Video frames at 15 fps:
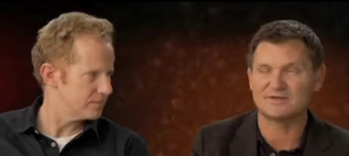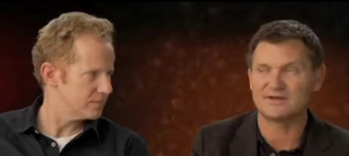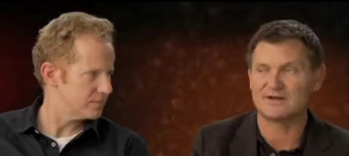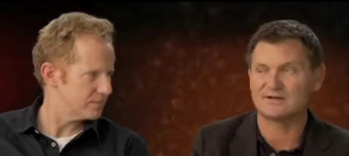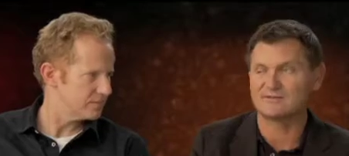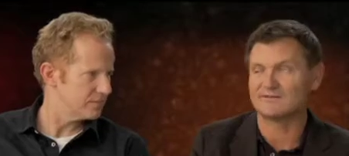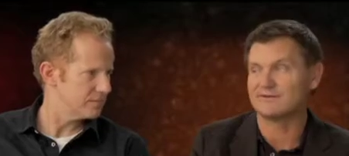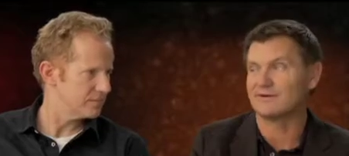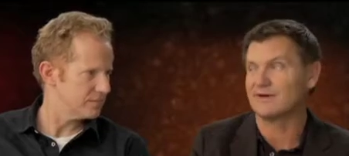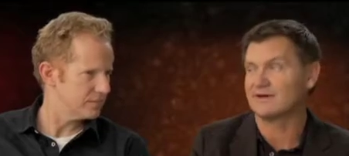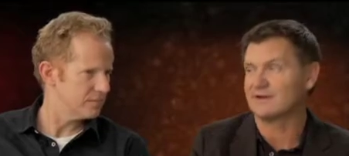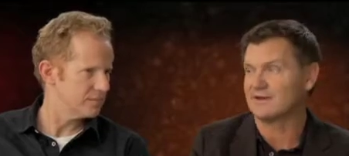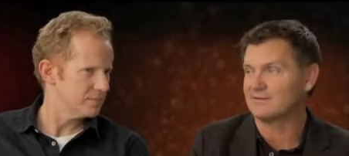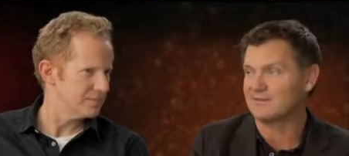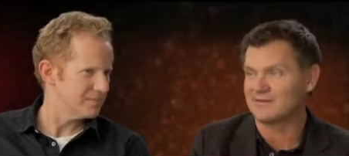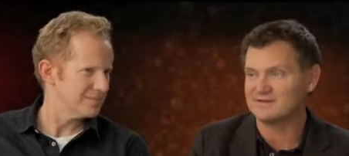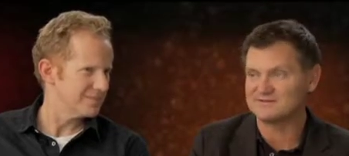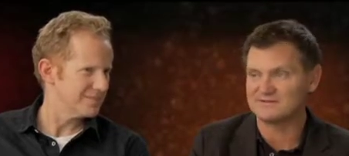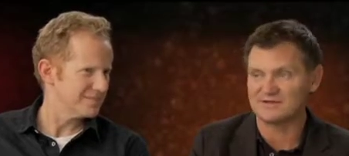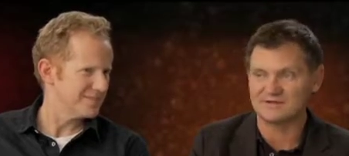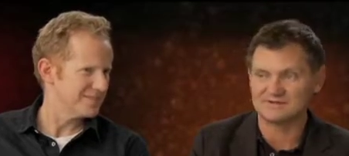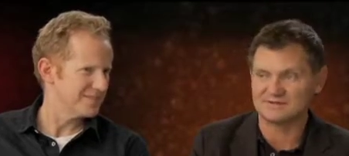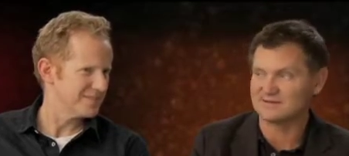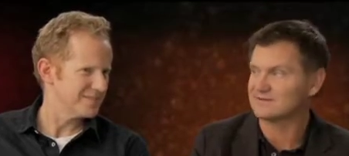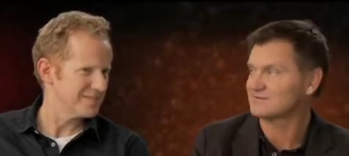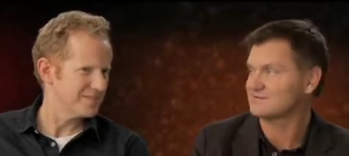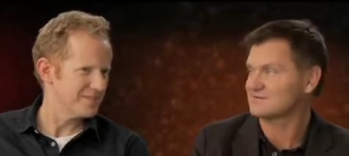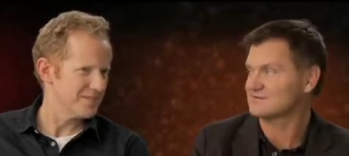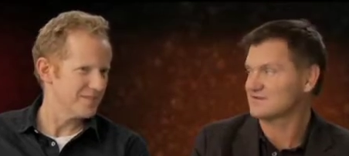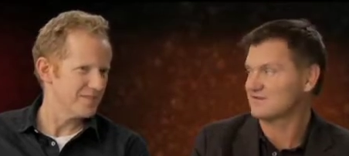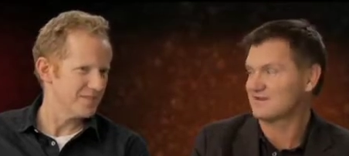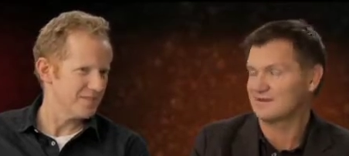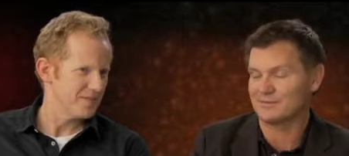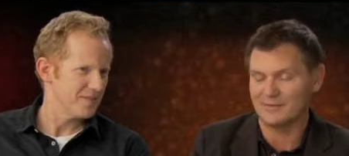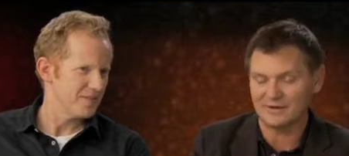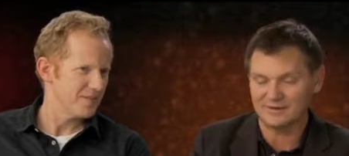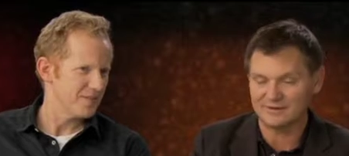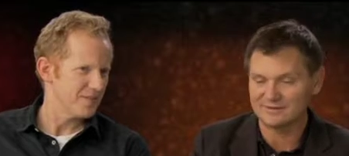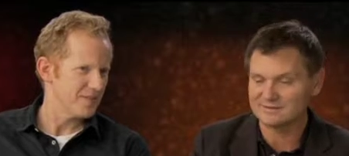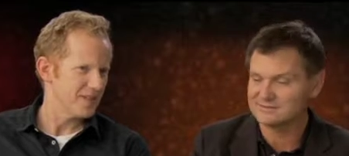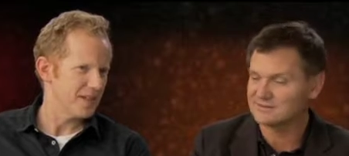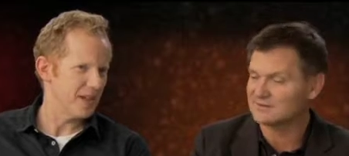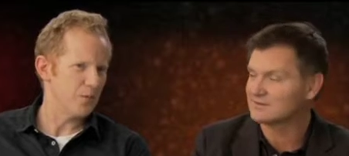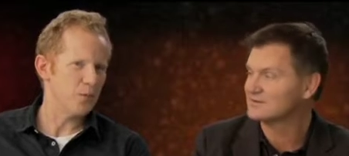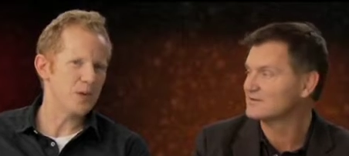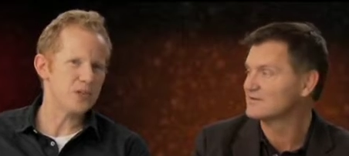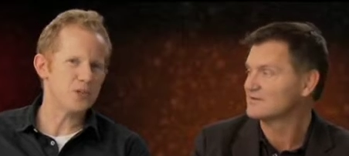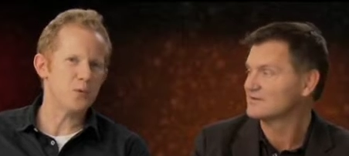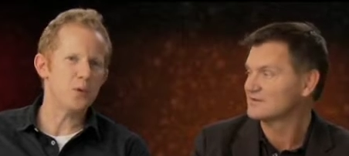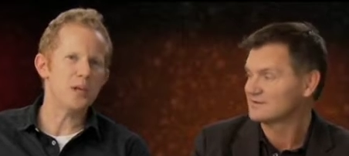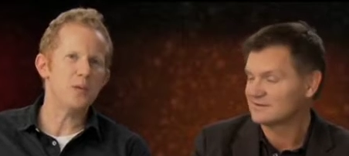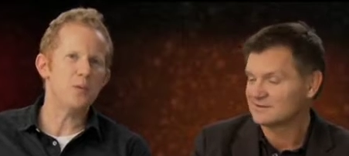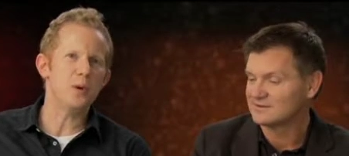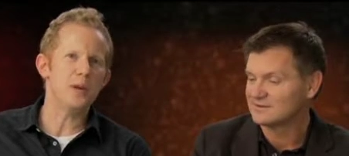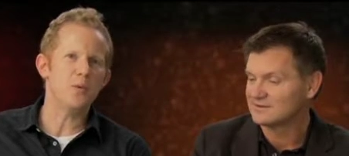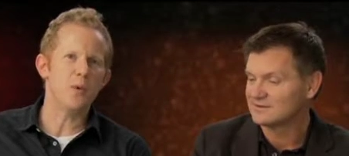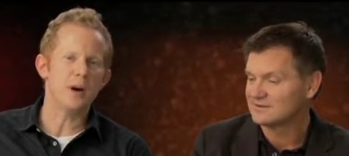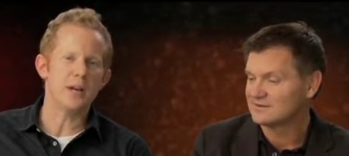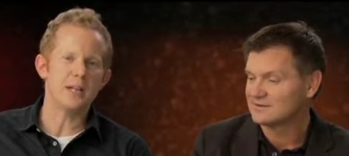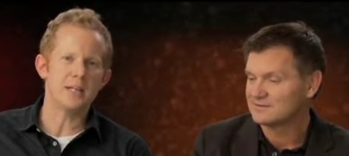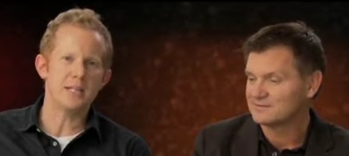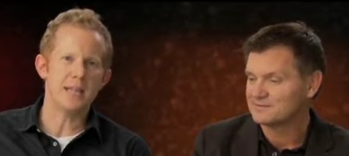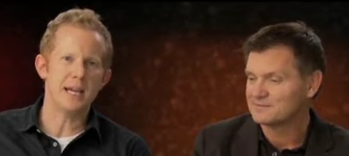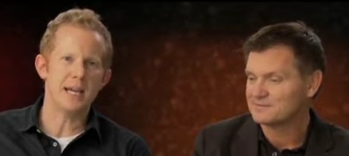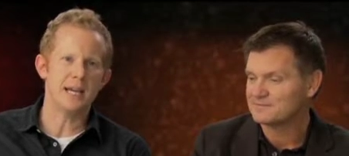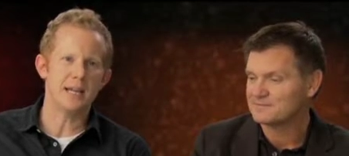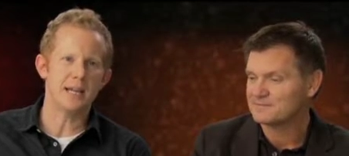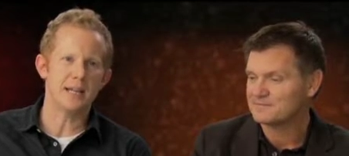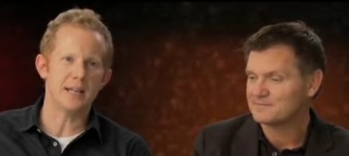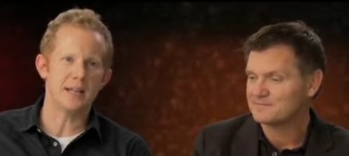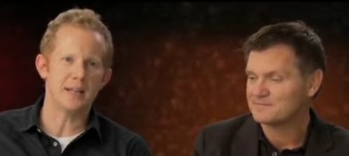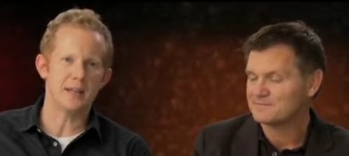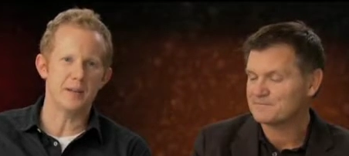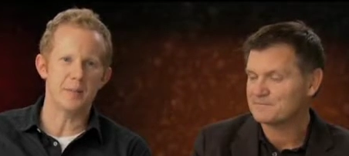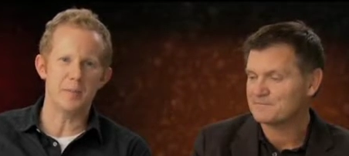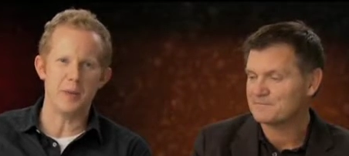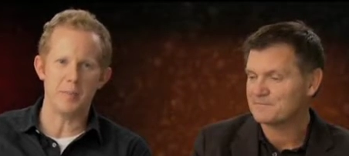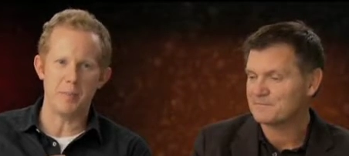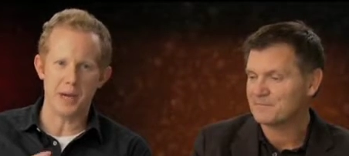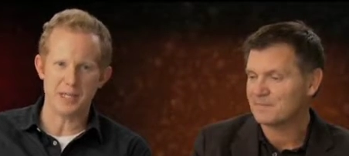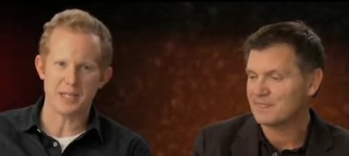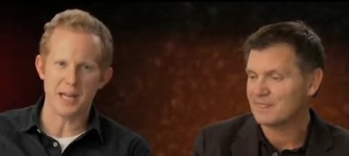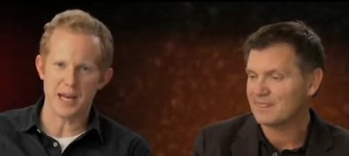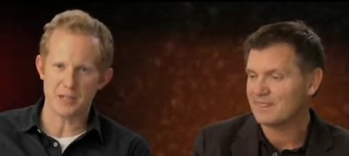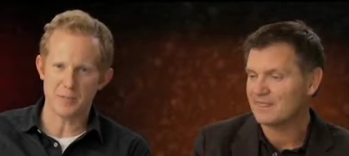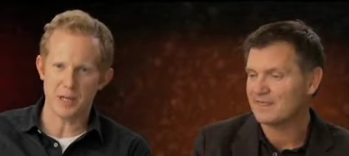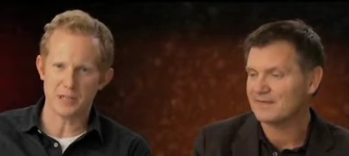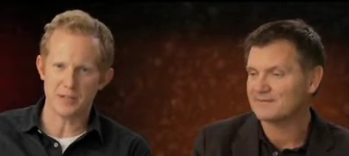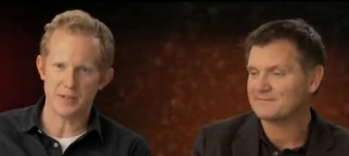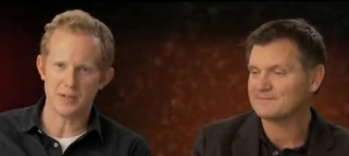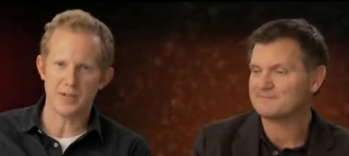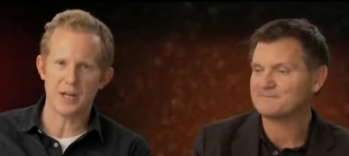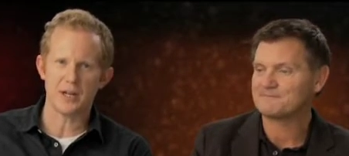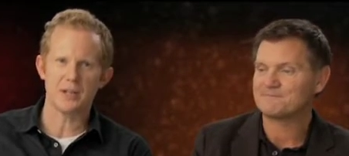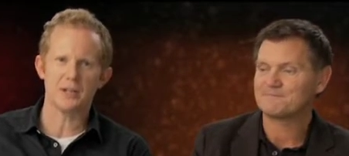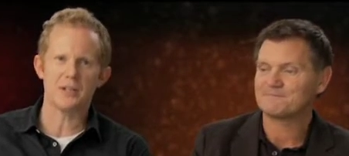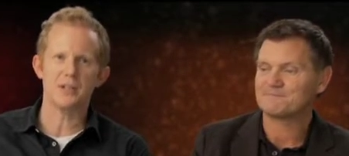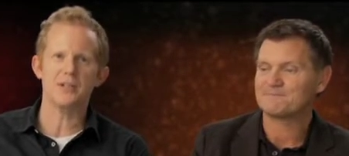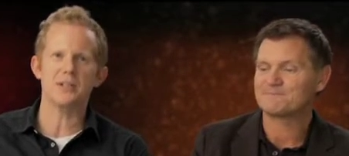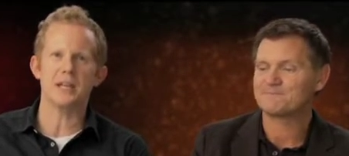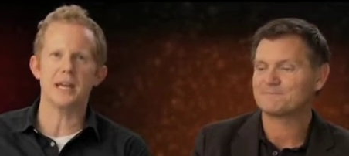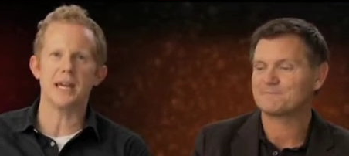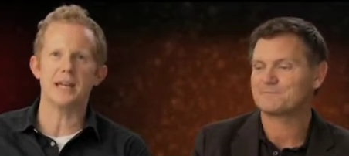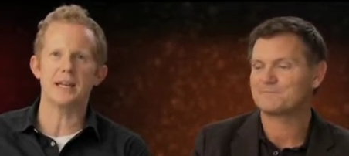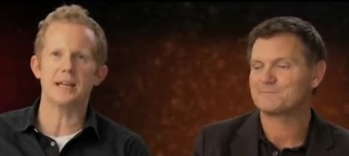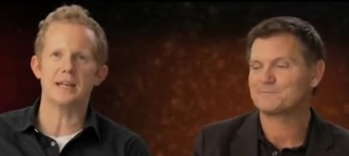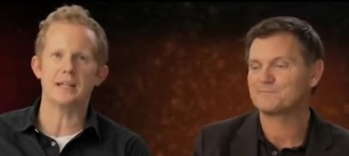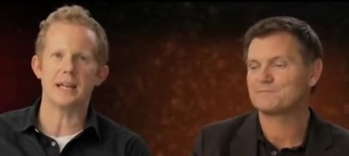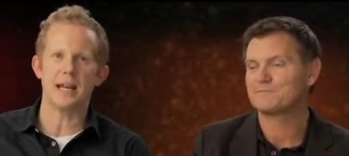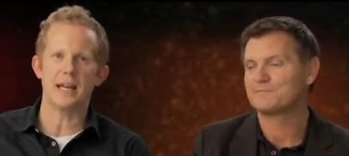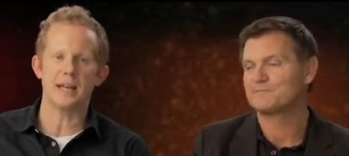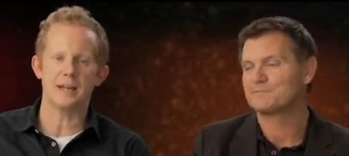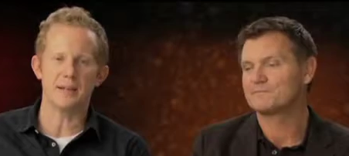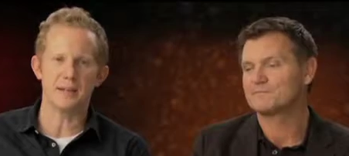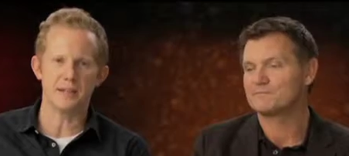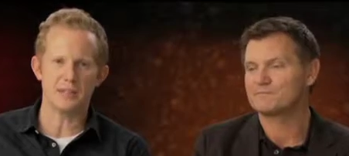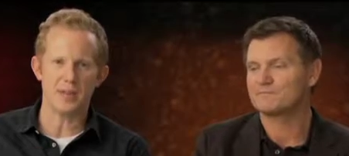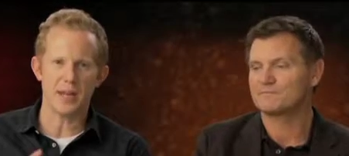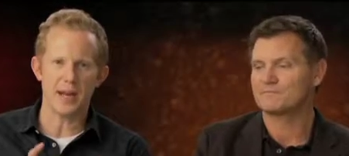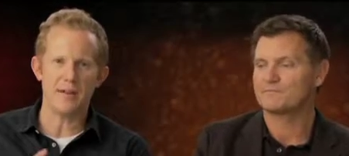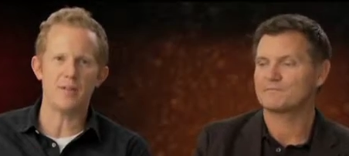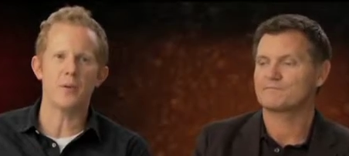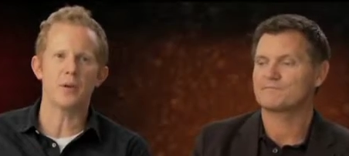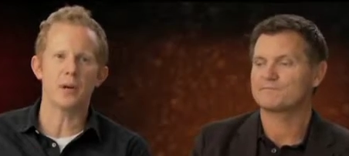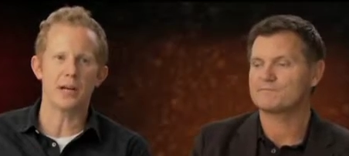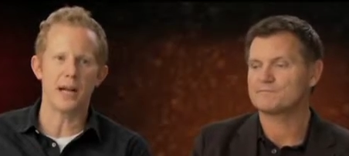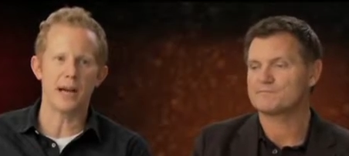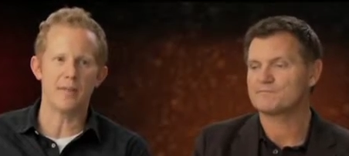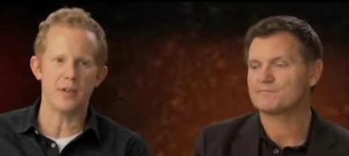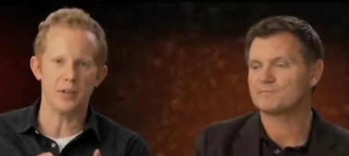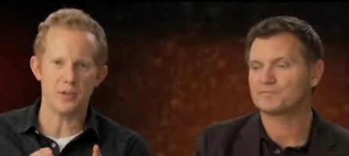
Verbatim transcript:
Speaker 1: I don't know how I mean that's daunting just to think about it.
Speaker 2: And we so we we wanted to take the, the best aspects of those characters and, and so that everyone could have a